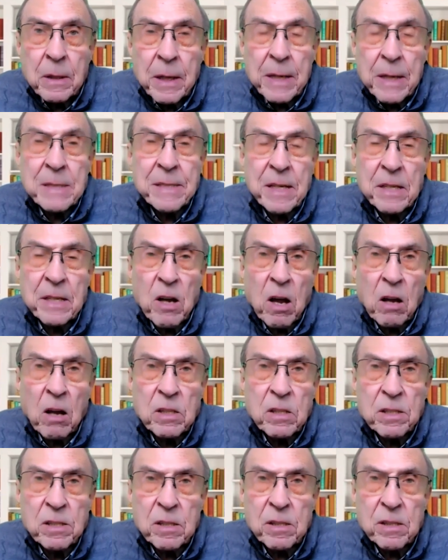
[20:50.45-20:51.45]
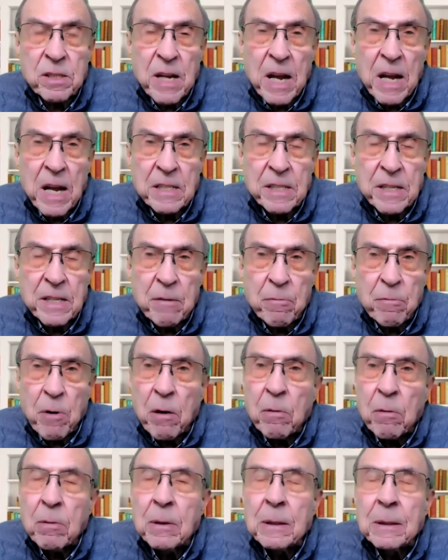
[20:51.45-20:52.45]
It's a nonsense net
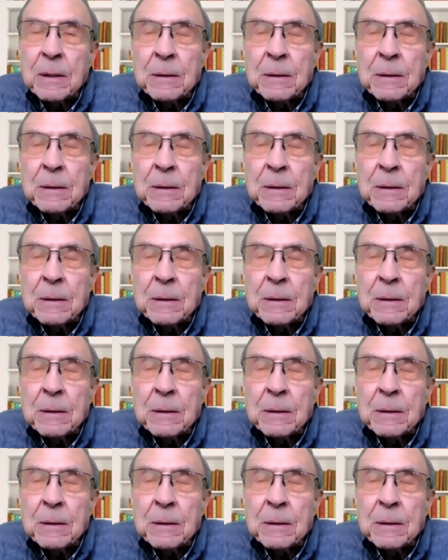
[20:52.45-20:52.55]
zero.